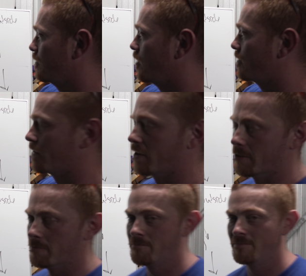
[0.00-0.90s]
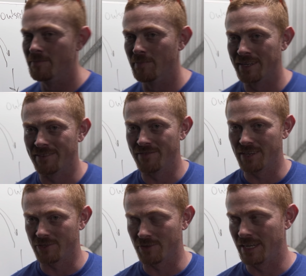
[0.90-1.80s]
off the hill, being
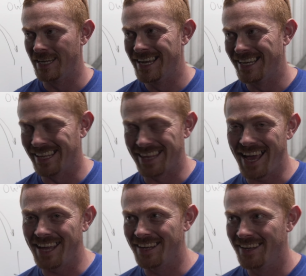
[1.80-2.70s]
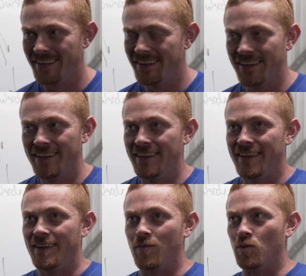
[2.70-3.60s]
victory. Now that
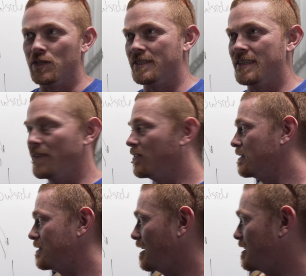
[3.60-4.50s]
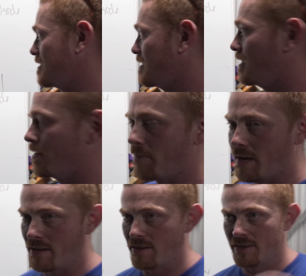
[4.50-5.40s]
was Devon's lesson in
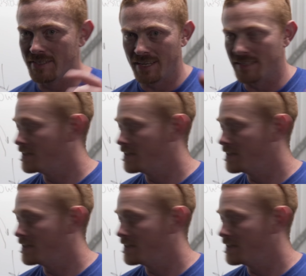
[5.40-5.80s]
about 10